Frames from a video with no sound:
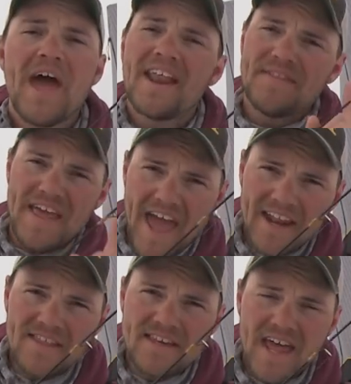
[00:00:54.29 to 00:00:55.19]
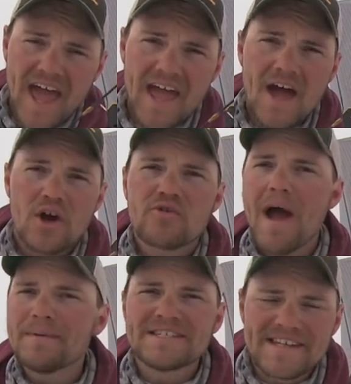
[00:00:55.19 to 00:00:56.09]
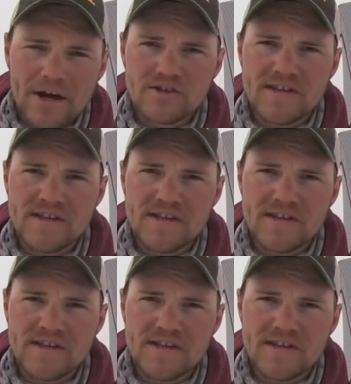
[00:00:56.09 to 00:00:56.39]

And at the end of the day, grab a stick or